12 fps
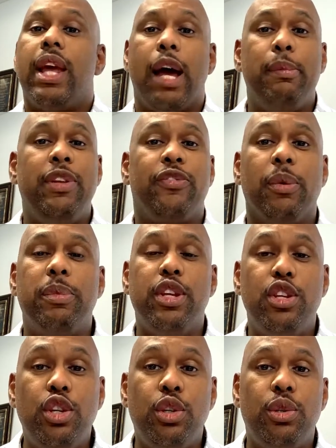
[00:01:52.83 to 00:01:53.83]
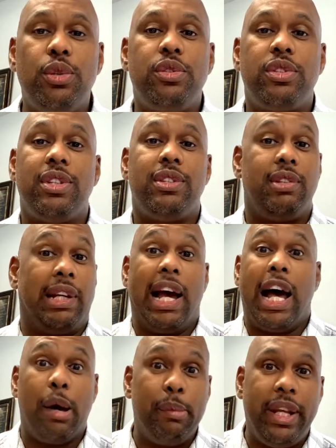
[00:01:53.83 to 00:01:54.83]
I mean, from the news to
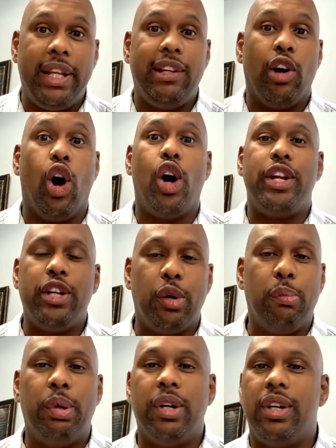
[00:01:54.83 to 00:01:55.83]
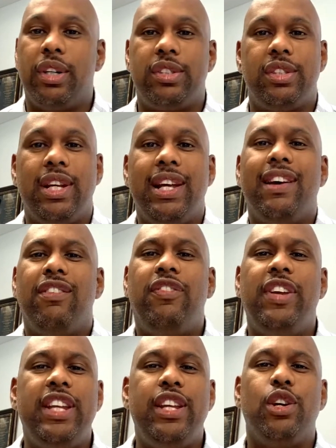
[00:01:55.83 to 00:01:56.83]
comedy, audio books,
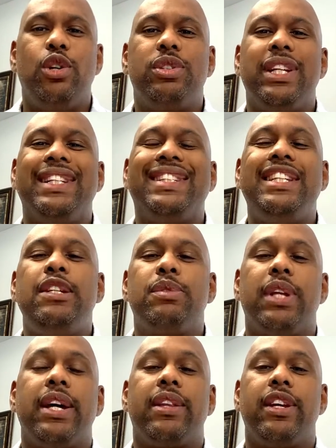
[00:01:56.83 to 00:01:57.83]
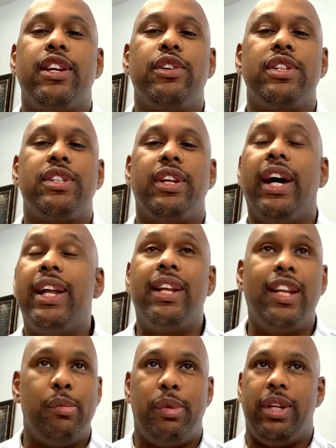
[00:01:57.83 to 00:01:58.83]
videos, it seems like there is an
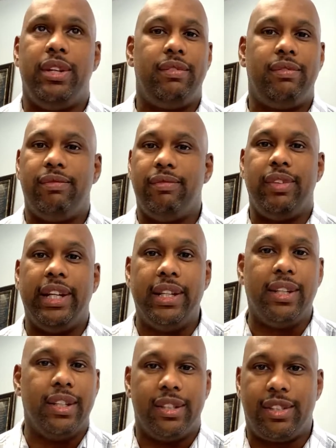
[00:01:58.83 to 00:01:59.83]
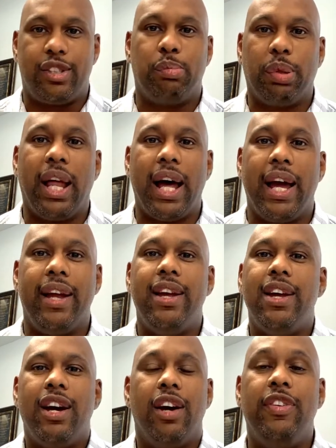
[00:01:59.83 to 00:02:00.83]
unlimited, endless supply
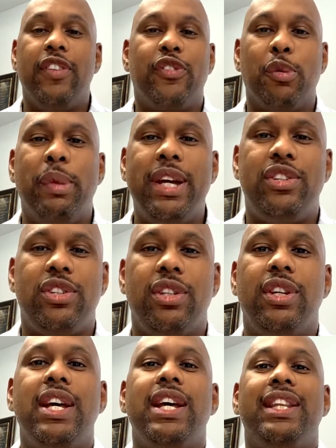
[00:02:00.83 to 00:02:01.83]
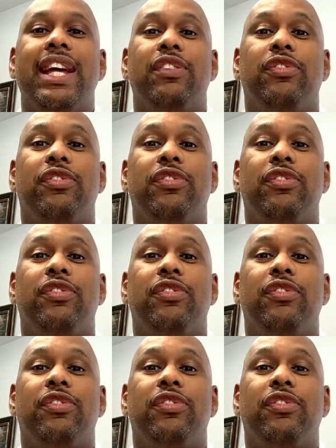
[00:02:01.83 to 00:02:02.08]
of information that